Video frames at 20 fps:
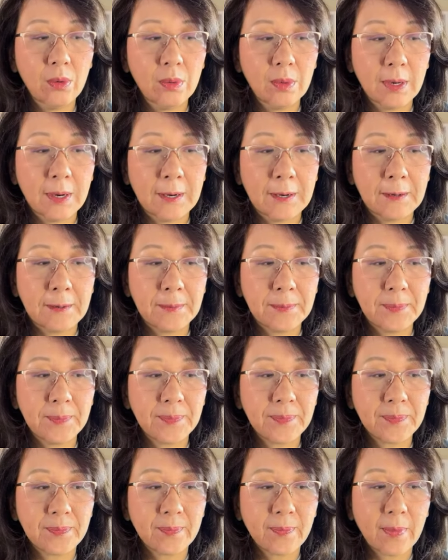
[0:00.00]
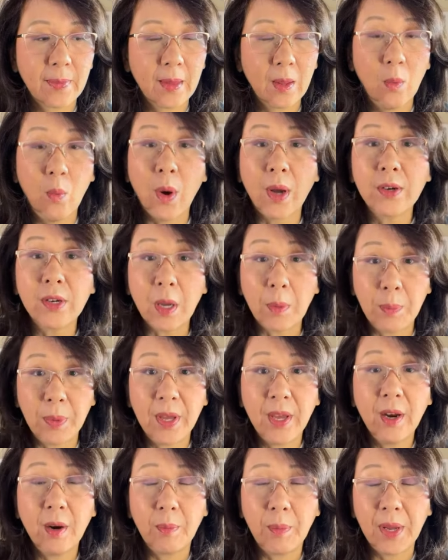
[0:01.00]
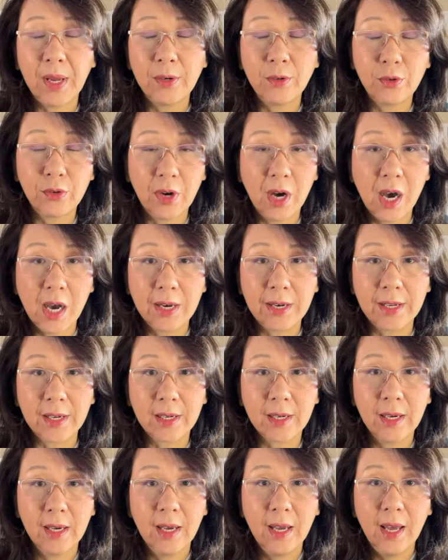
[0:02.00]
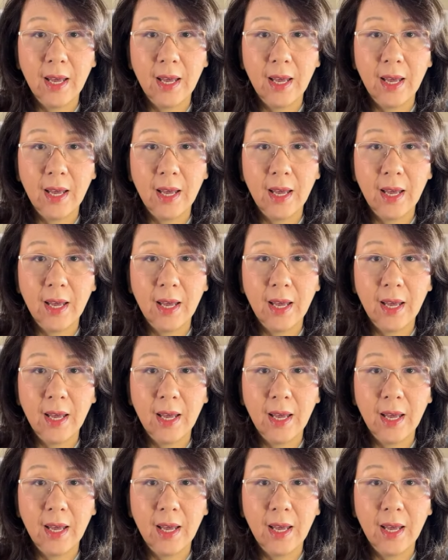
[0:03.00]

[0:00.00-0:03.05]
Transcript: wanted to appear patriotic.